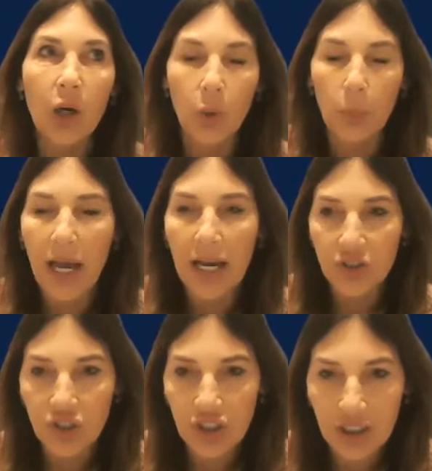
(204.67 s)
were
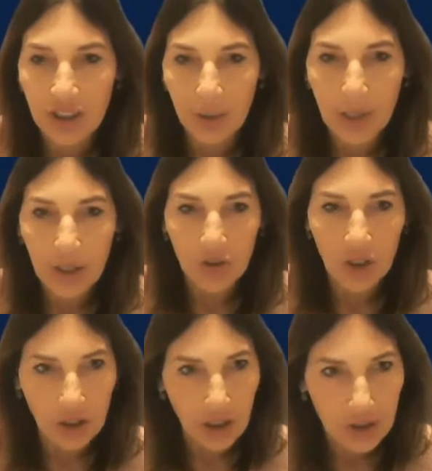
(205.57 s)
passionate about
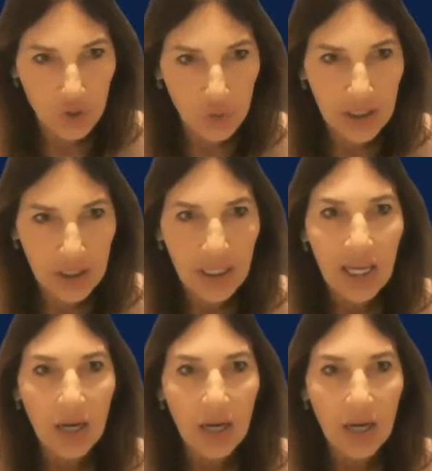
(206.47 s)
our country.